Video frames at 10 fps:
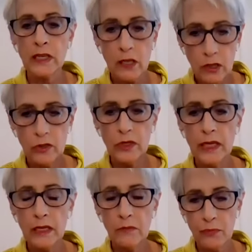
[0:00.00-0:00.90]

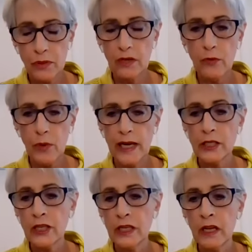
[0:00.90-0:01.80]
including
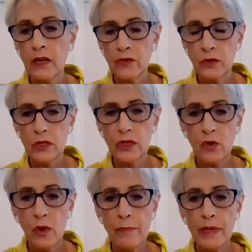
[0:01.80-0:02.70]
proliferation of
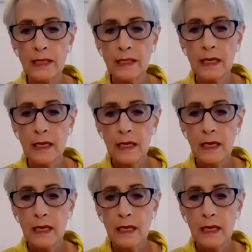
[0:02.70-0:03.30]
nuclear weapons,